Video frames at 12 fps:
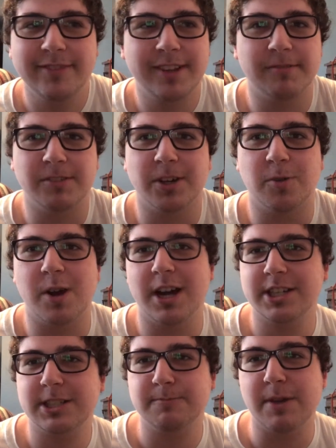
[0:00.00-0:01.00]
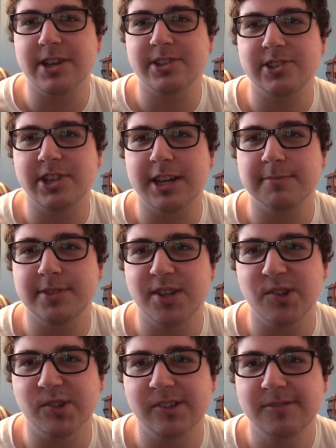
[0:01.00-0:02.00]
I'm gonna watch Space Jam
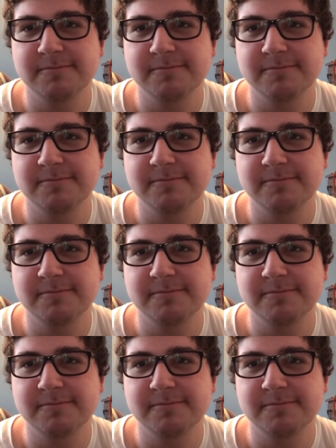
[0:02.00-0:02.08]
2.